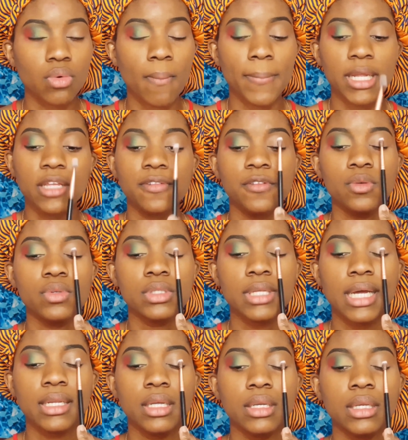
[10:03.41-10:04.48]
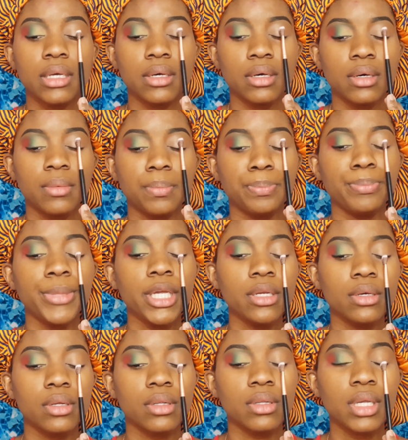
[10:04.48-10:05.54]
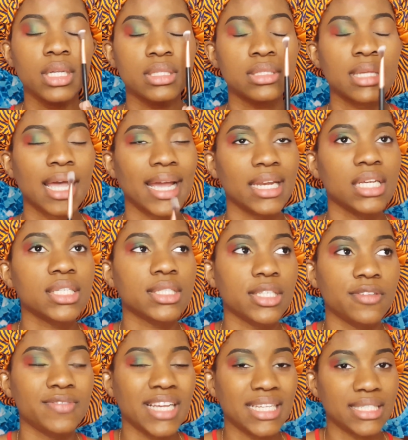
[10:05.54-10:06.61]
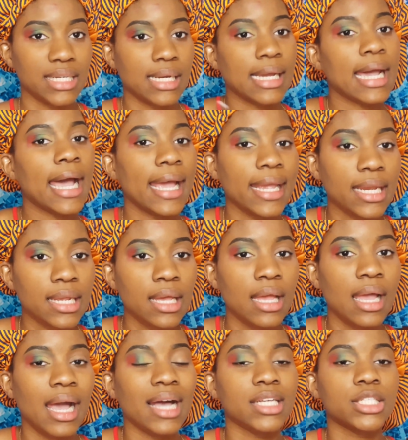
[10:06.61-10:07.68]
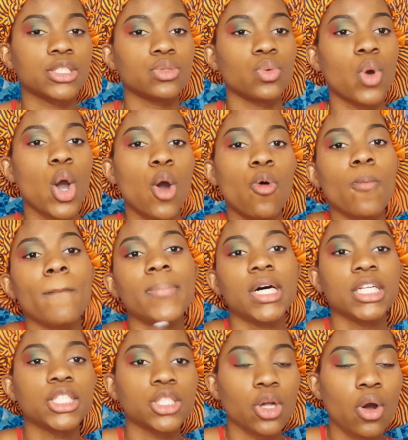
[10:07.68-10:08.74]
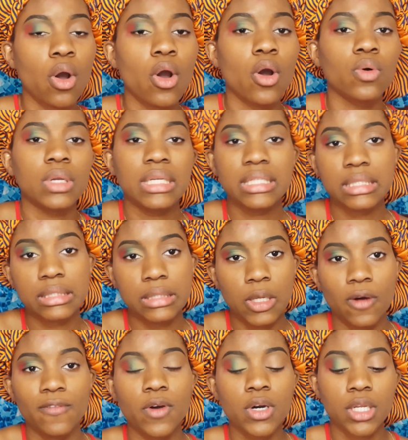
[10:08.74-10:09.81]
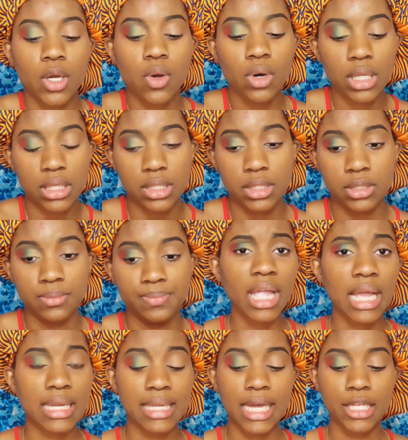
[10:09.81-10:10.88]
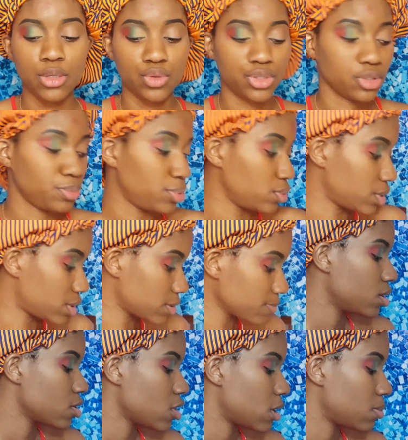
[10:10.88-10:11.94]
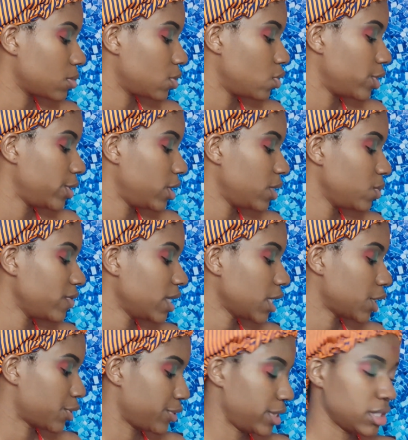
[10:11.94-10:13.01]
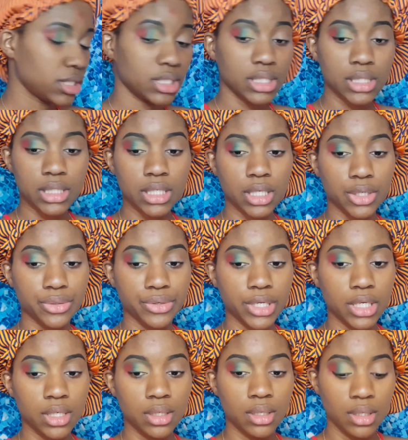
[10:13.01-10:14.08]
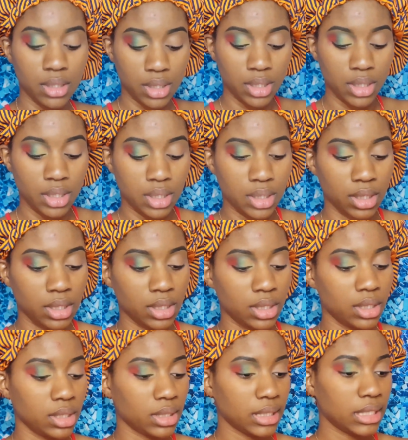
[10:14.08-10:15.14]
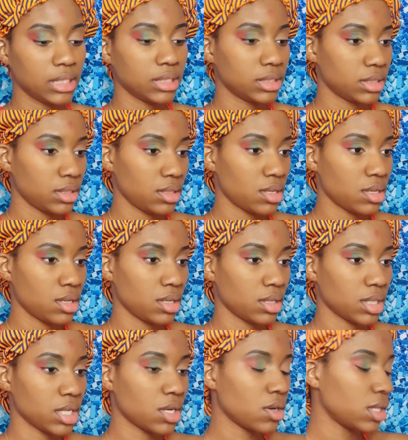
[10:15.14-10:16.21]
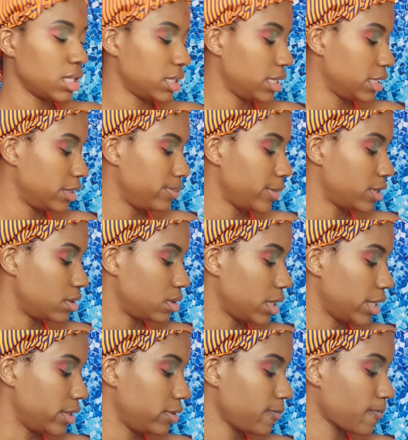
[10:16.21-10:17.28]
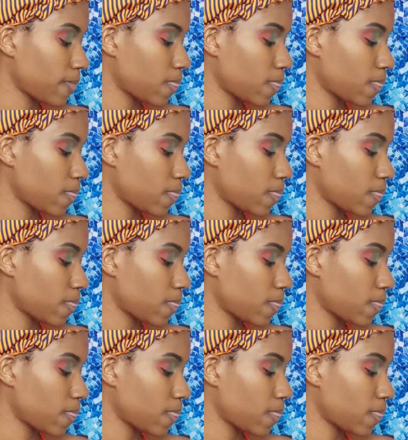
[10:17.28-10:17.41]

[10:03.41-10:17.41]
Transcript: But if you start in the middle, it kind of serves as a guide as to how much or how little of other colors that you should put. Now I'm going in with the green, since the green is the color in the middle here.